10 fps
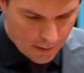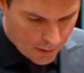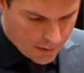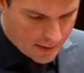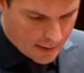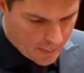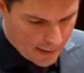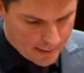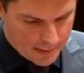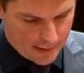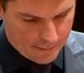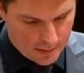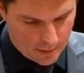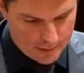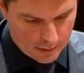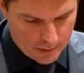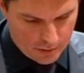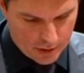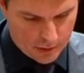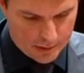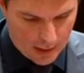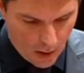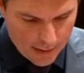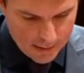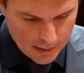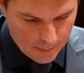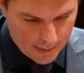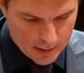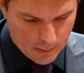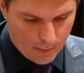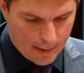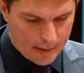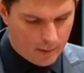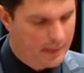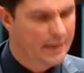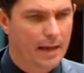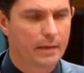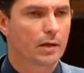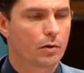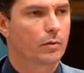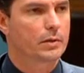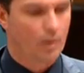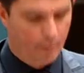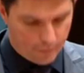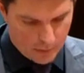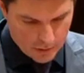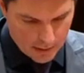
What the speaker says: Because as SBS's advertising restrictions are lightened and it makes more money, there'll be nothing at all to stop a future